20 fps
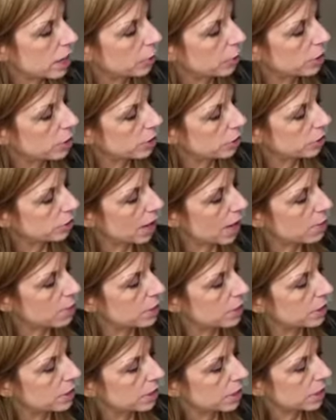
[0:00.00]
and once you're
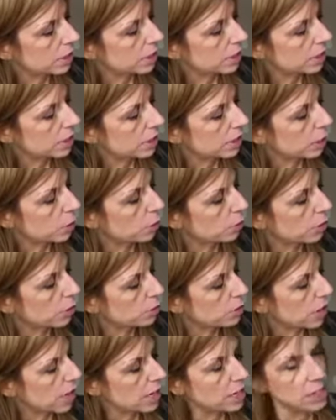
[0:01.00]
Diamond, it goes
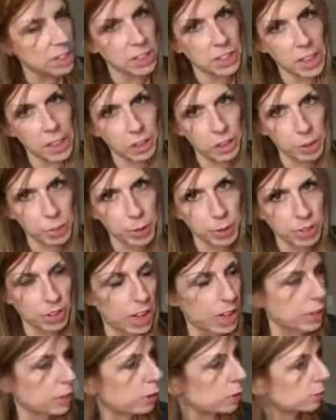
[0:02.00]
up to $18 per
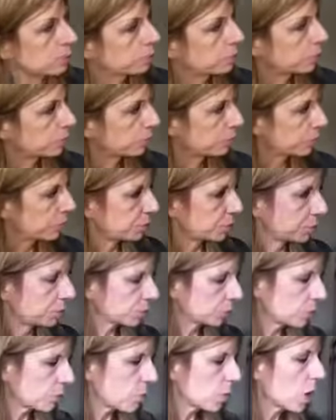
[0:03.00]
cycle.
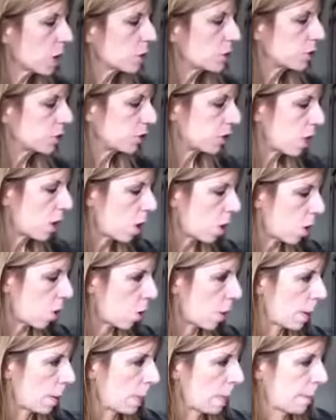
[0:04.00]

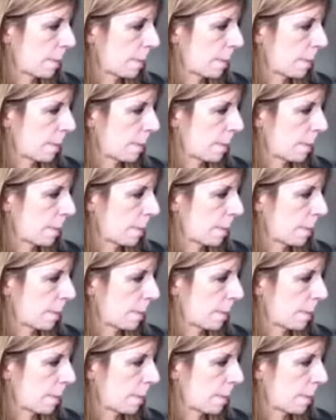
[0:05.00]
So,